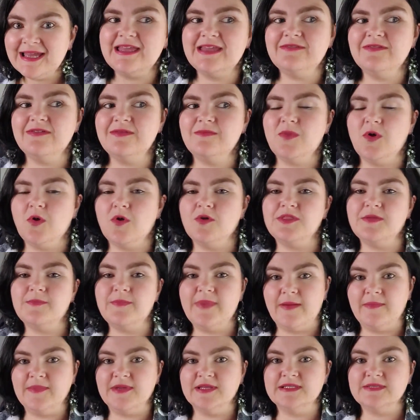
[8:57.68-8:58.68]
even more
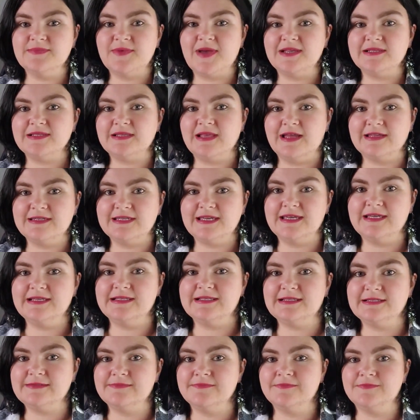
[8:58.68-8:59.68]
than pumpkin spice
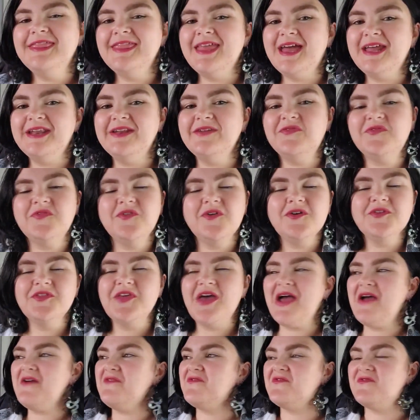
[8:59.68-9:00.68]
lattes. And then for
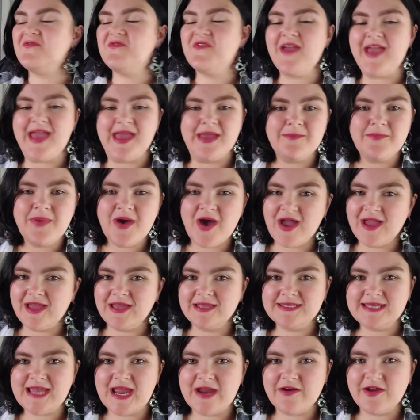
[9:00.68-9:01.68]
the
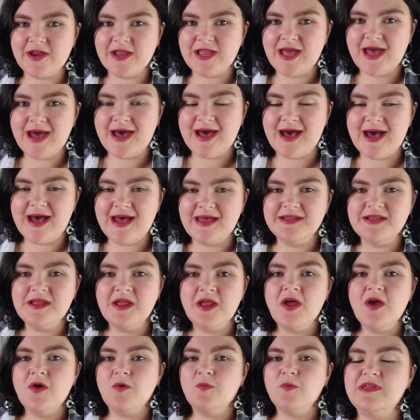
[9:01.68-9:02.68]
vampire tarot card,
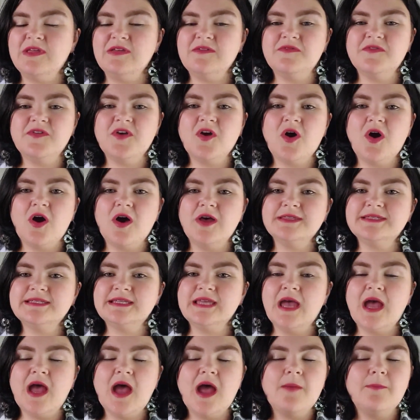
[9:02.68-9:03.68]
we've
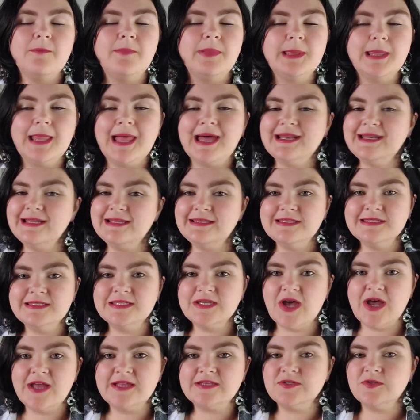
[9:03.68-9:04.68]
got Blood in the
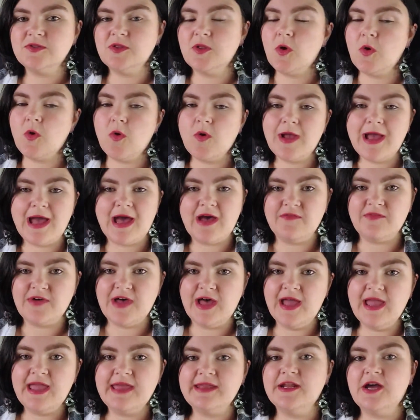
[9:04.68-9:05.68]
Title or
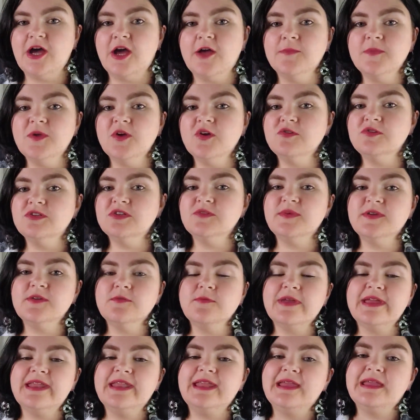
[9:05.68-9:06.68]
Cover, and I'm going to be
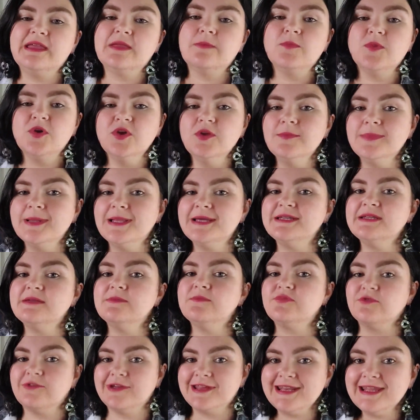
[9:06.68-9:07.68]
reading
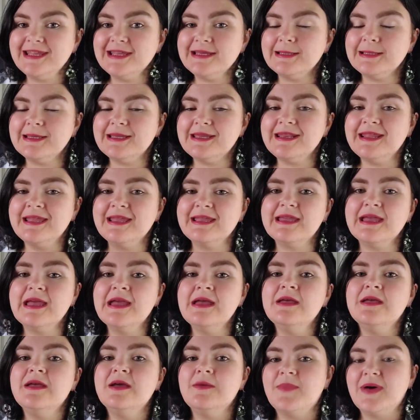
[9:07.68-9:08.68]
Moonblooded Breeding Clinic
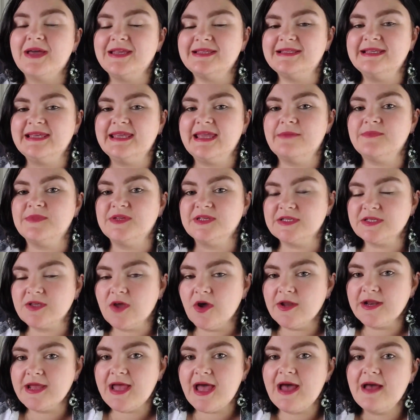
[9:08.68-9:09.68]
by C.M.
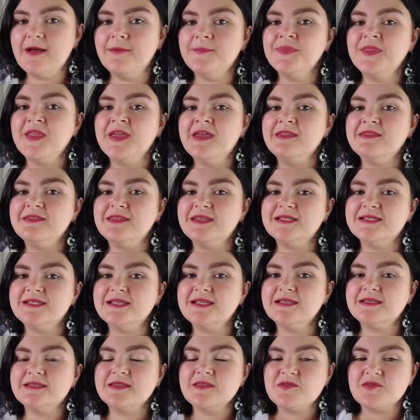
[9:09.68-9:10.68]
Nascotta. This
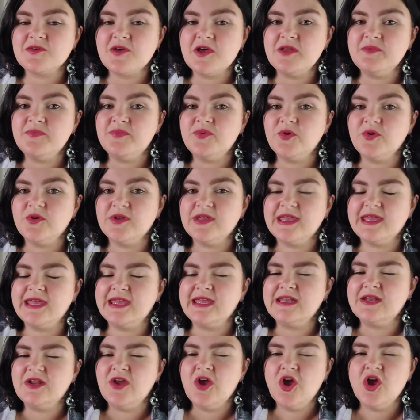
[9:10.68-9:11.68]
is the third book
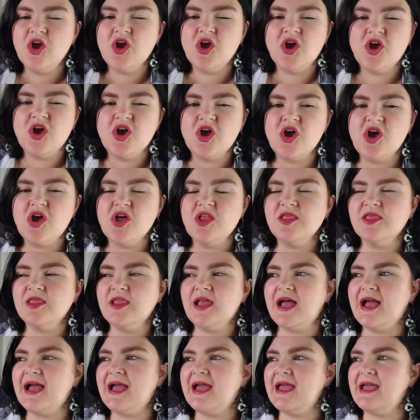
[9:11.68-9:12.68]
in her
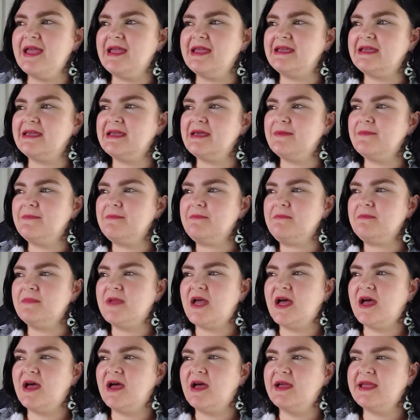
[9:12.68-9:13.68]
like
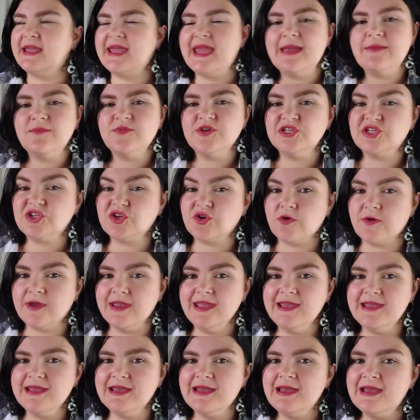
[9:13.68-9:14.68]
Cambridge
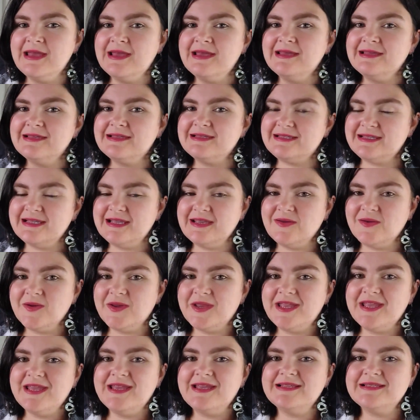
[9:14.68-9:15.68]
Creek
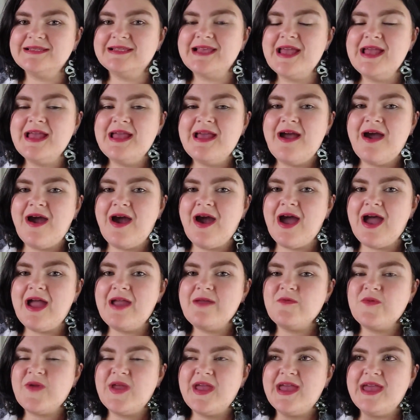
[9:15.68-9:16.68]
series.
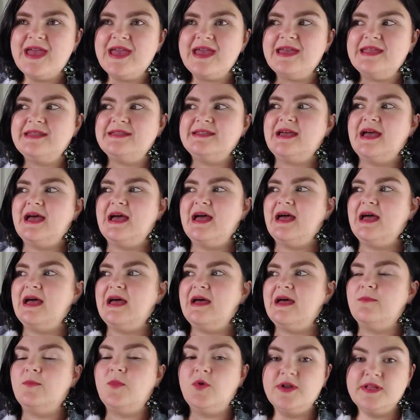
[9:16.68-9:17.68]
I read
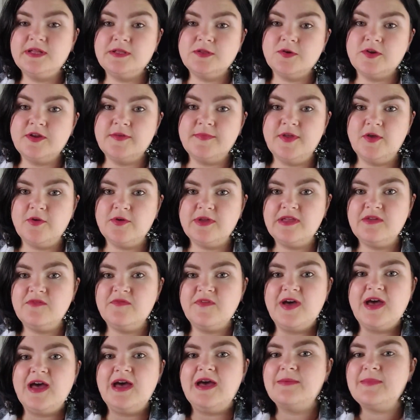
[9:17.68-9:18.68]
Morning Glory Milking
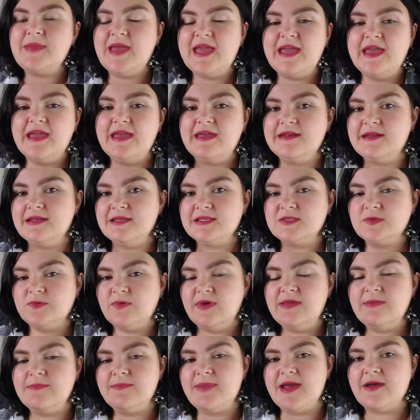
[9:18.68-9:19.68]
Farm and
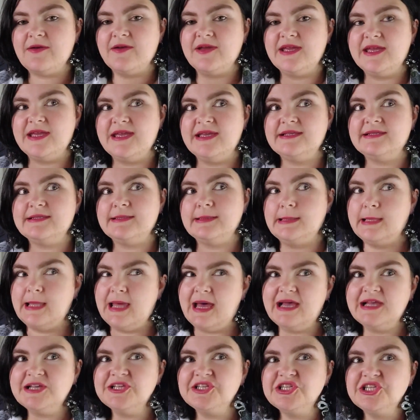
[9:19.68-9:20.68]
Sweet Berries
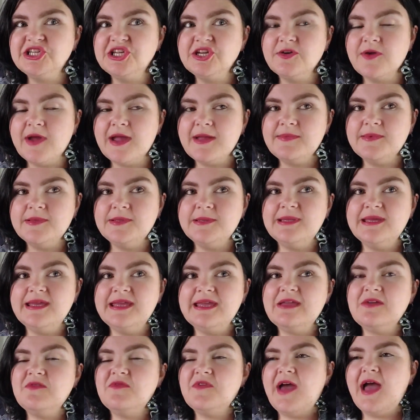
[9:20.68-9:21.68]
last year, I
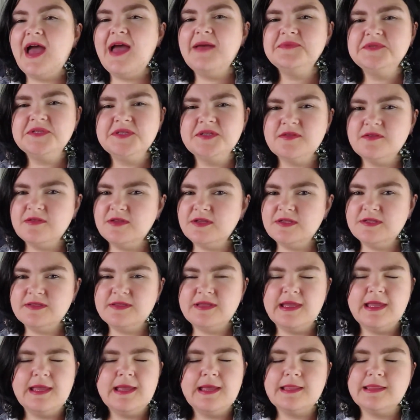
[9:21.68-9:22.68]
believe.
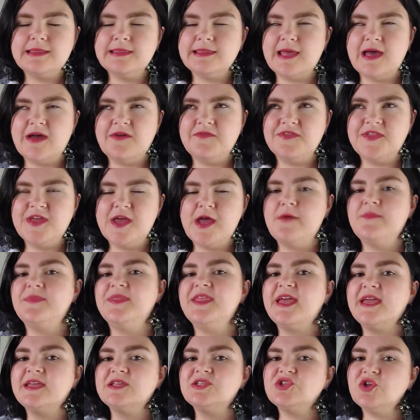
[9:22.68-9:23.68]
Absolutely love
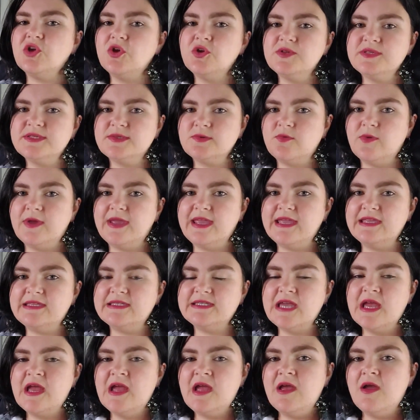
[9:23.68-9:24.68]
them. They're so
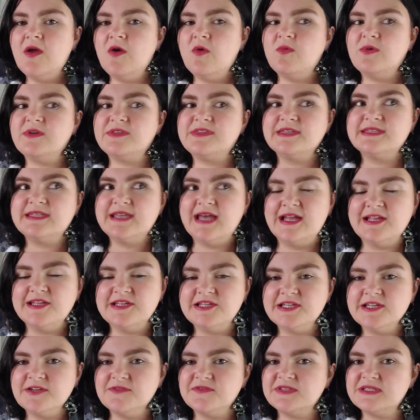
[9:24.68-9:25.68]
sweet with a
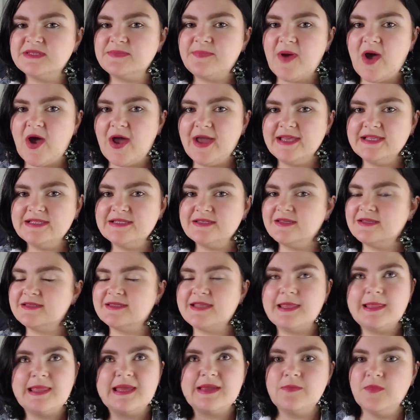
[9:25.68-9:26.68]
touch of spice because
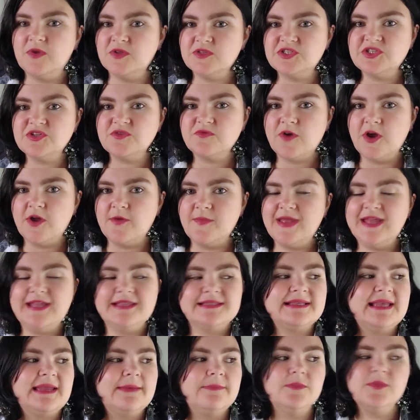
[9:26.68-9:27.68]
they're like monster
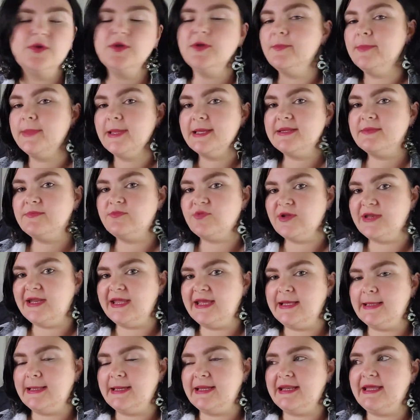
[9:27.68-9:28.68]
romance. And Moonblooded
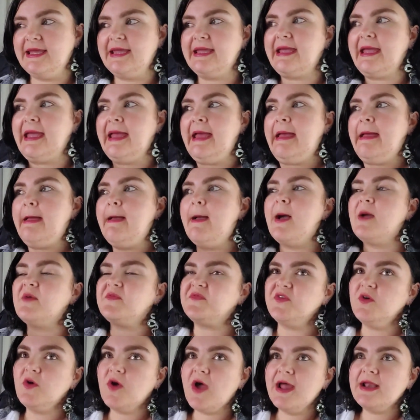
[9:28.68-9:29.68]
Breeding Clinic, I
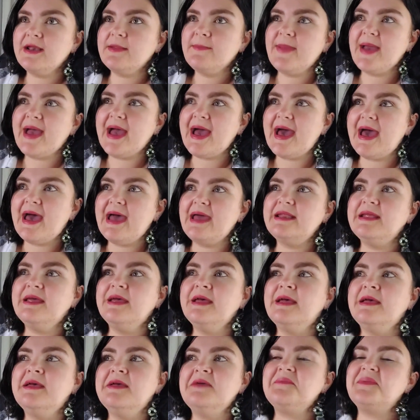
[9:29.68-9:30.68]
feel kind of bad
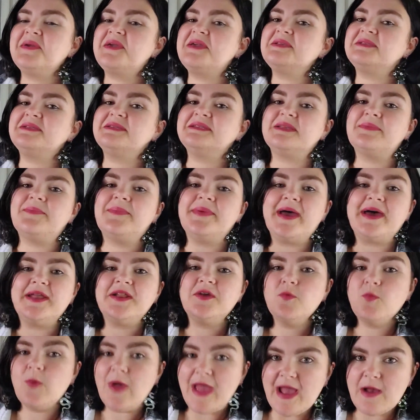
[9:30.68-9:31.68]
because it's
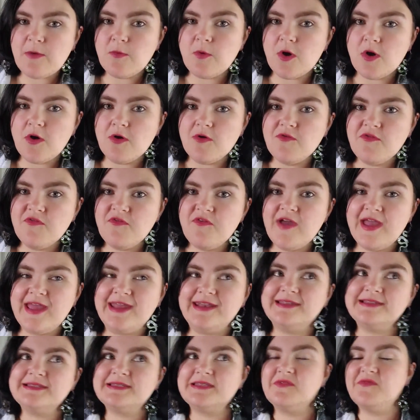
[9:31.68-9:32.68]
about a werewolf
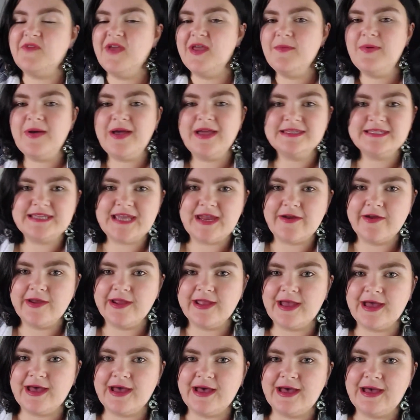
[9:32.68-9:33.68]
and it's the vampire
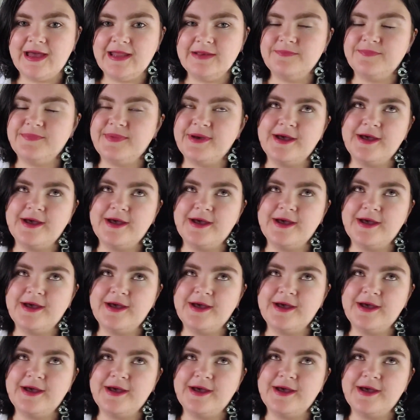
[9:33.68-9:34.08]
tarot card,